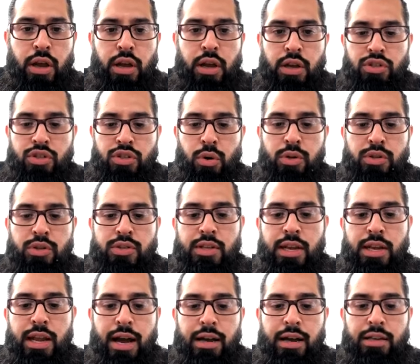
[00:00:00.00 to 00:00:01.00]
So it's
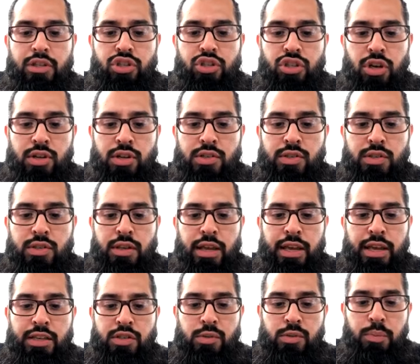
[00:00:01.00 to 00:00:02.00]
not just a
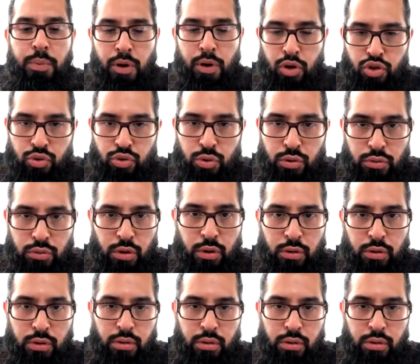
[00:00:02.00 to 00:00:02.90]
spiritual growth,